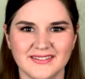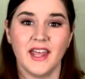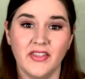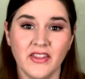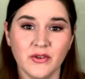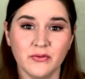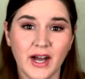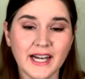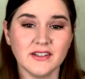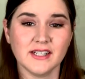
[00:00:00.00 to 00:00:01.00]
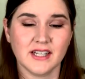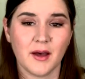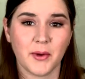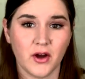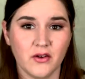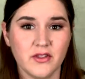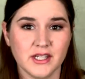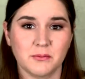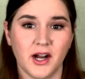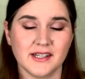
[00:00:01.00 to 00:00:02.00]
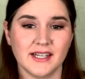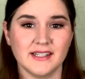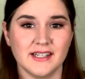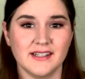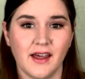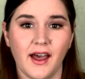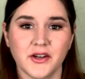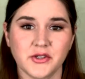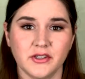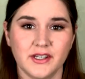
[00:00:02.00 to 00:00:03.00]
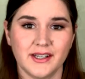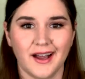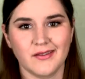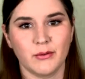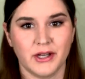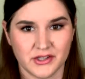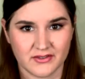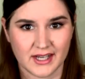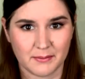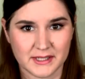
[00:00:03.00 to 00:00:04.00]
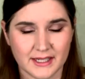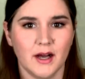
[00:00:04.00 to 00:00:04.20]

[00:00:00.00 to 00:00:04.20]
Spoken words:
And then the final step of this process is actually kind of a bunch of steps.